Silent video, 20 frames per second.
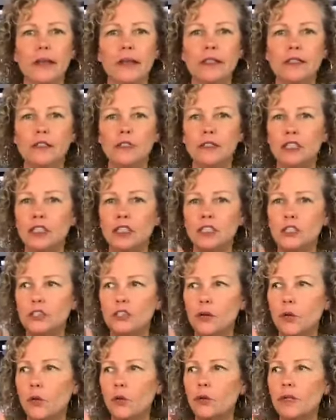it's just
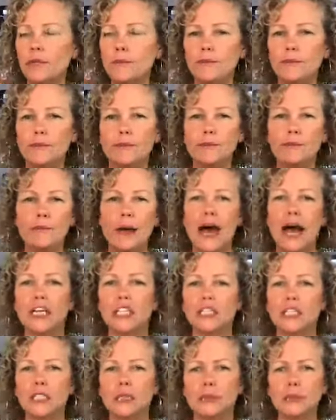totally
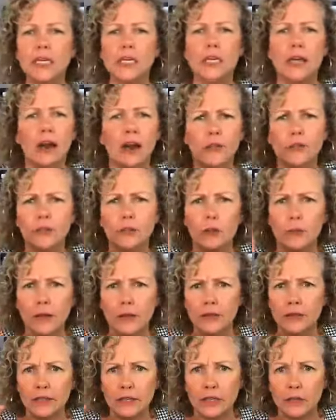bashing, be careful
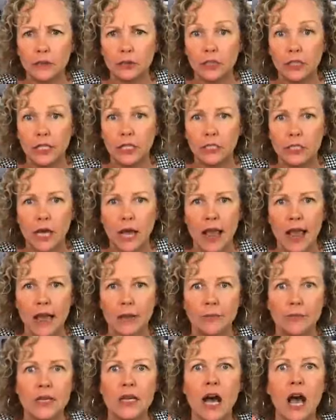about the ketogenic
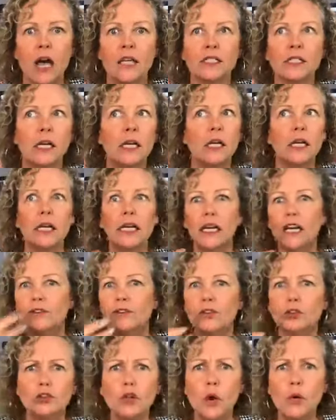diet, because
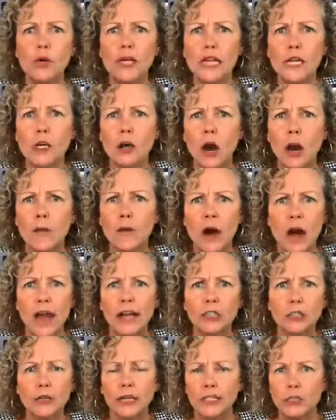if you don't eat
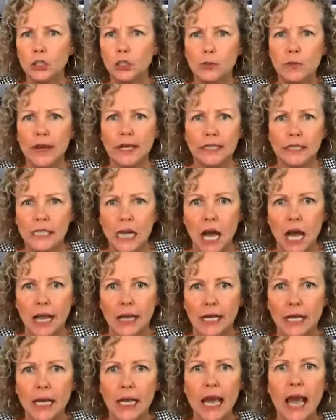carbohydrates, you might
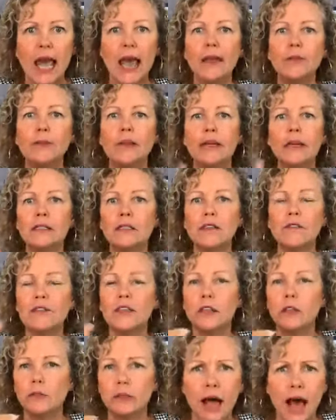die. And because of the